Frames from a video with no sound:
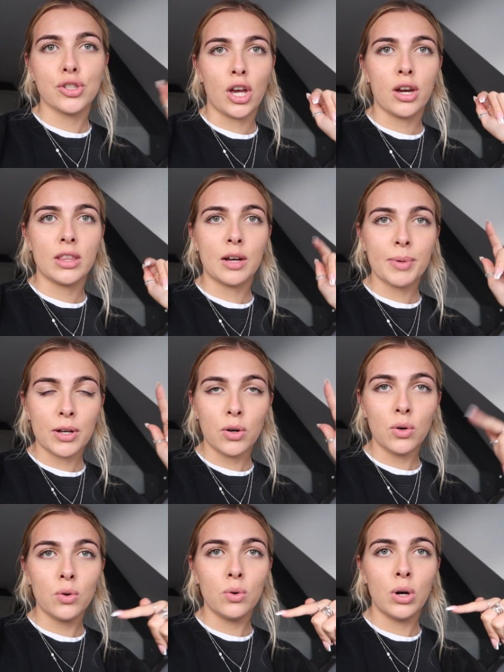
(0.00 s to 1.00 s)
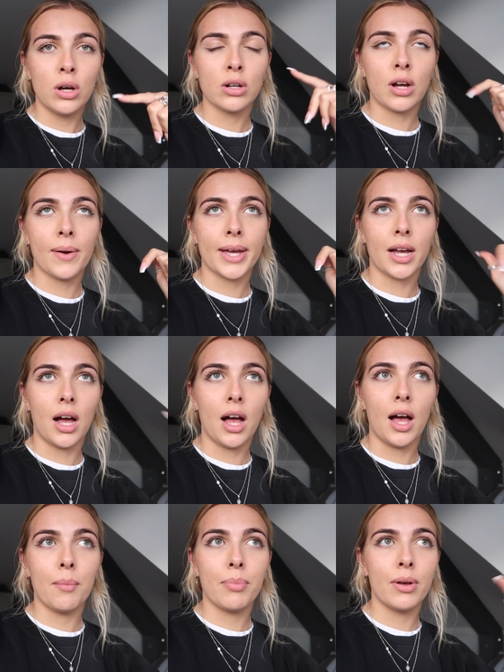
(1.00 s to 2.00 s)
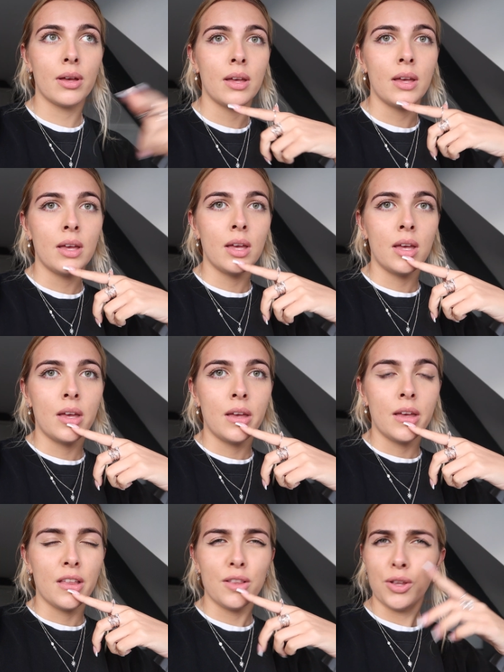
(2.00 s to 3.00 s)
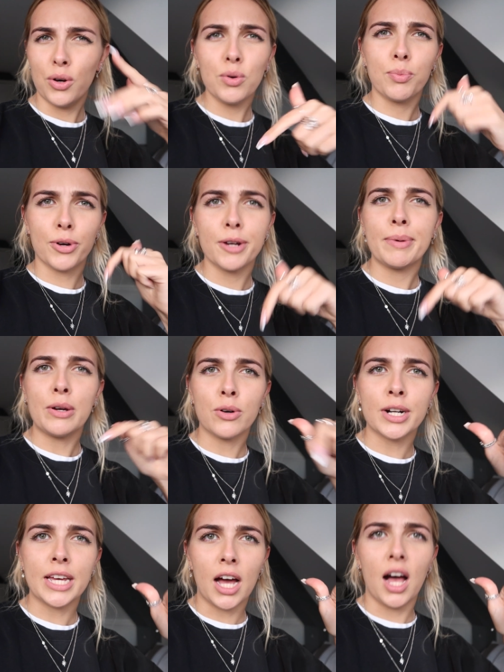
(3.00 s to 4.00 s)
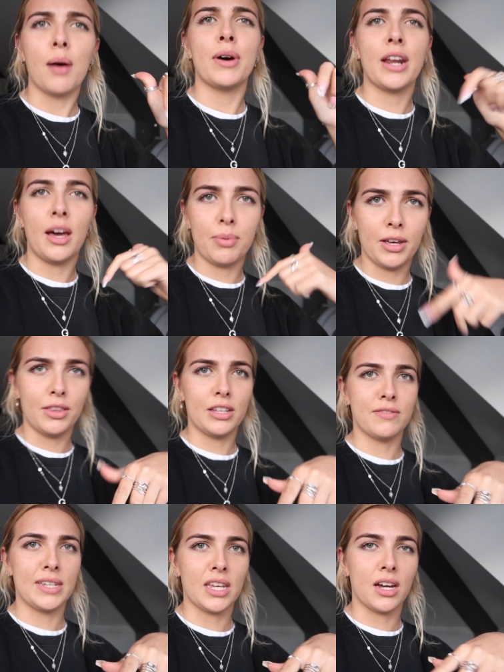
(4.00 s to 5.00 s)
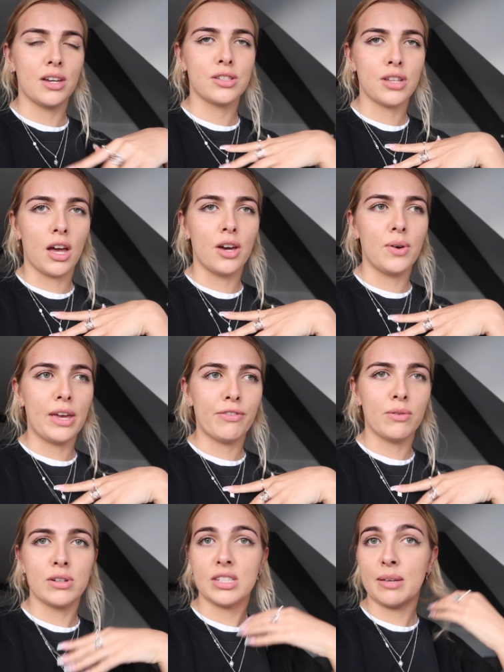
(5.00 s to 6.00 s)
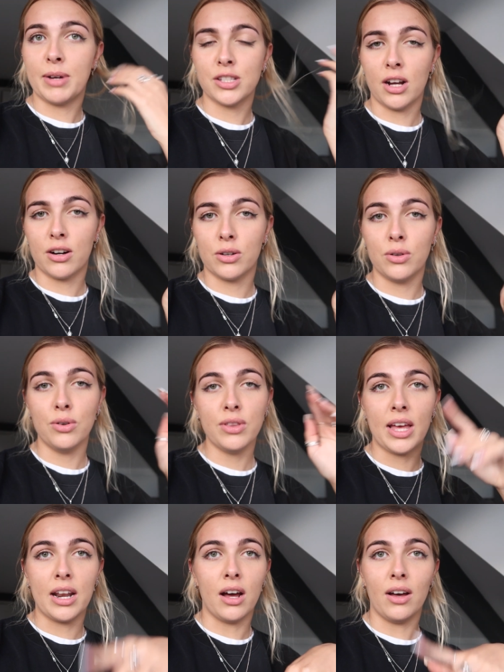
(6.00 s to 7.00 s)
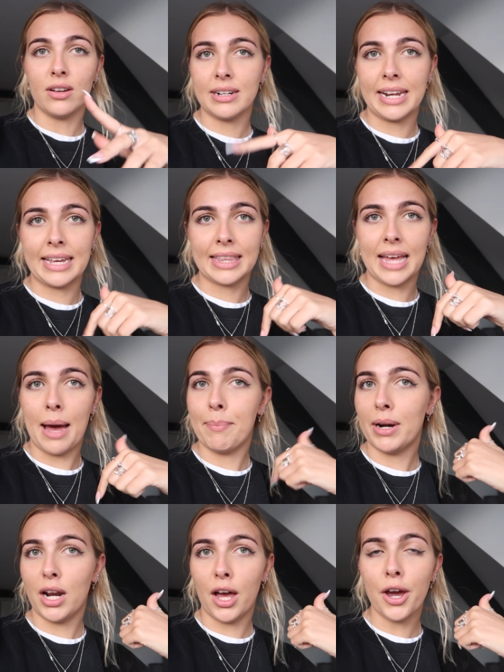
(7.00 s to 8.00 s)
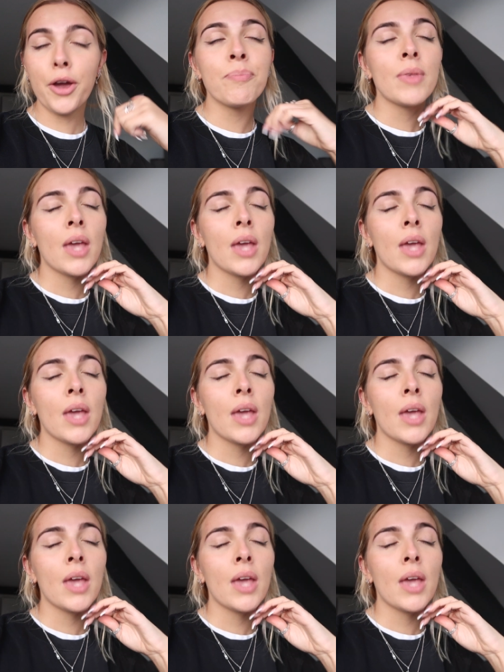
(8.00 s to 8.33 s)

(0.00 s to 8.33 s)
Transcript: So there'll be a haul going up. The haul will probably be already up when I upload this video, so if you want to see my Zara haul then I'll link that below.